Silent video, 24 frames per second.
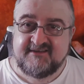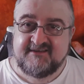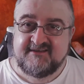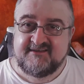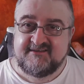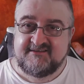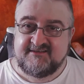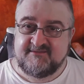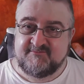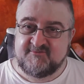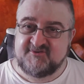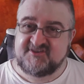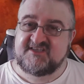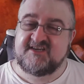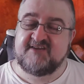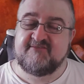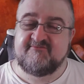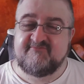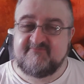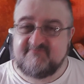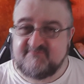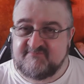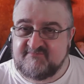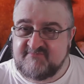The most
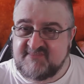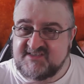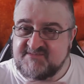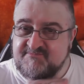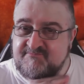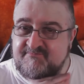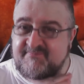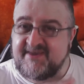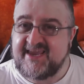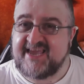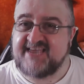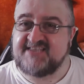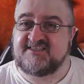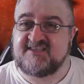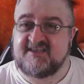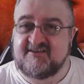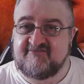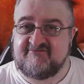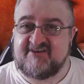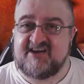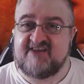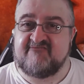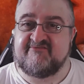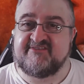base
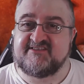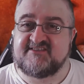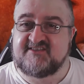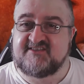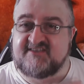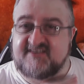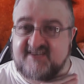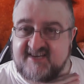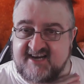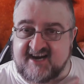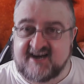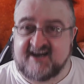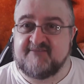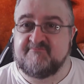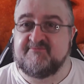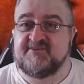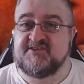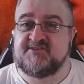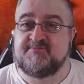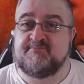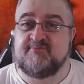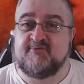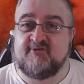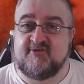careerist
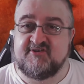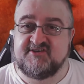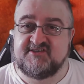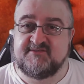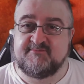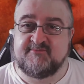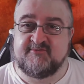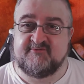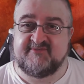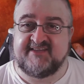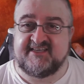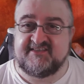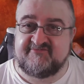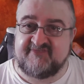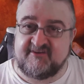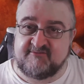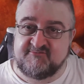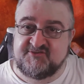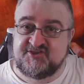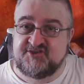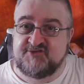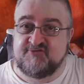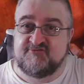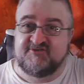garbage possible. This film
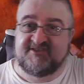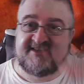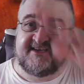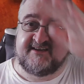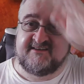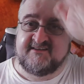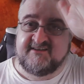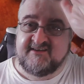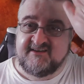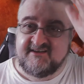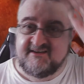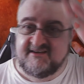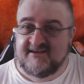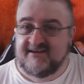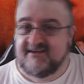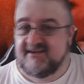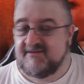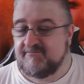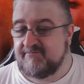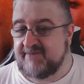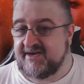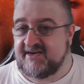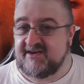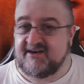shows it.
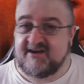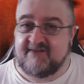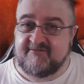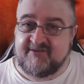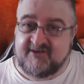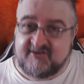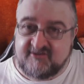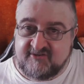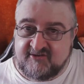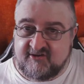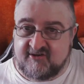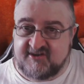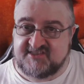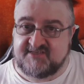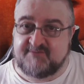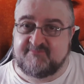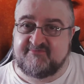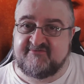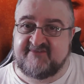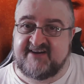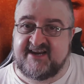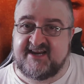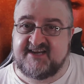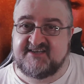By having lots of
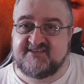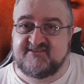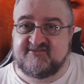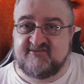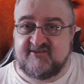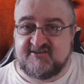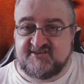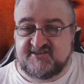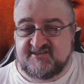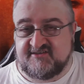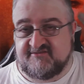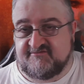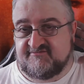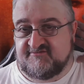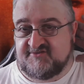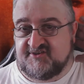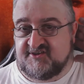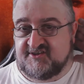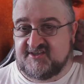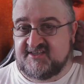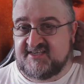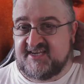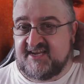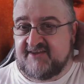breasts, lots of
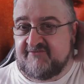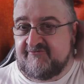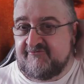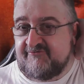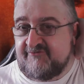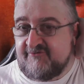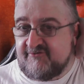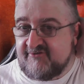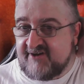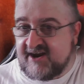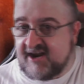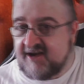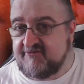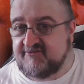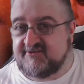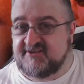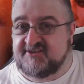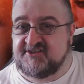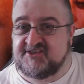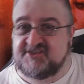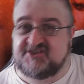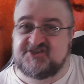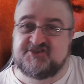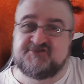nudity throughout,
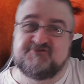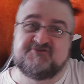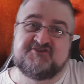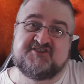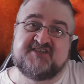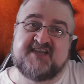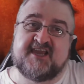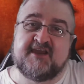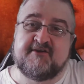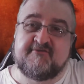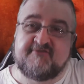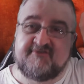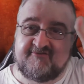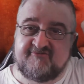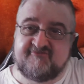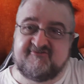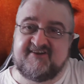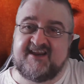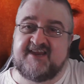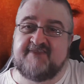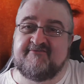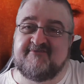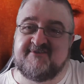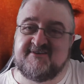and just showed you how
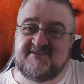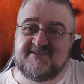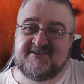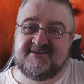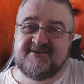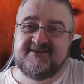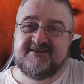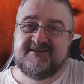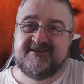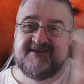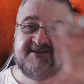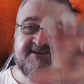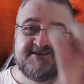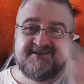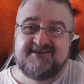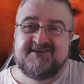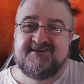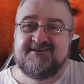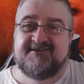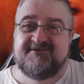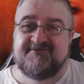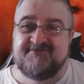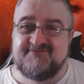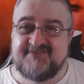craven
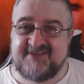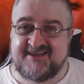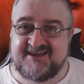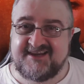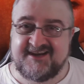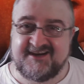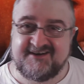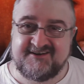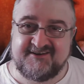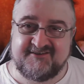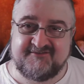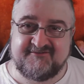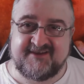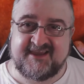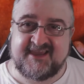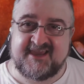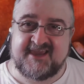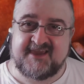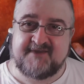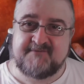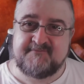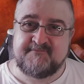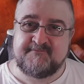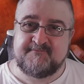the kind of
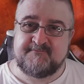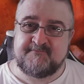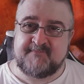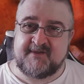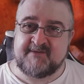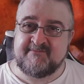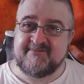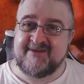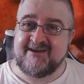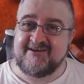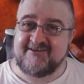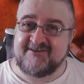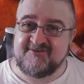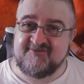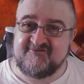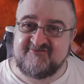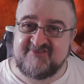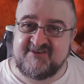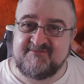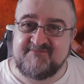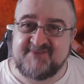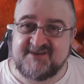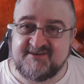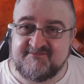American
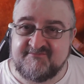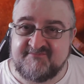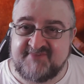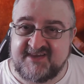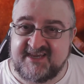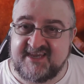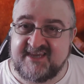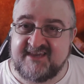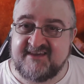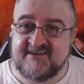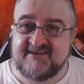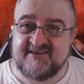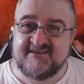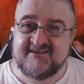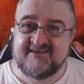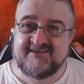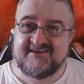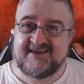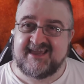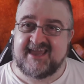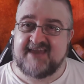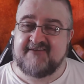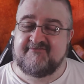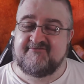dream can be
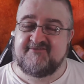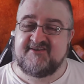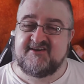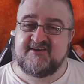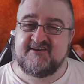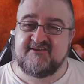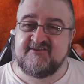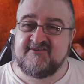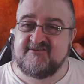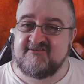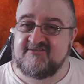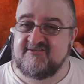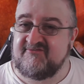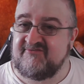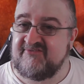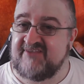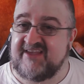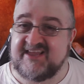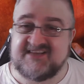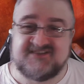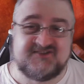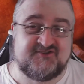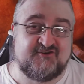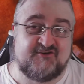if
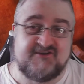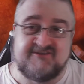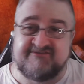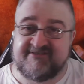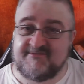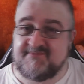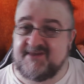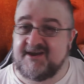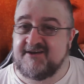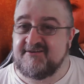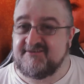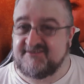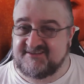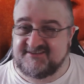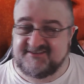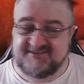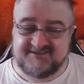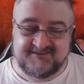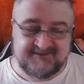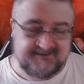that's all you're about.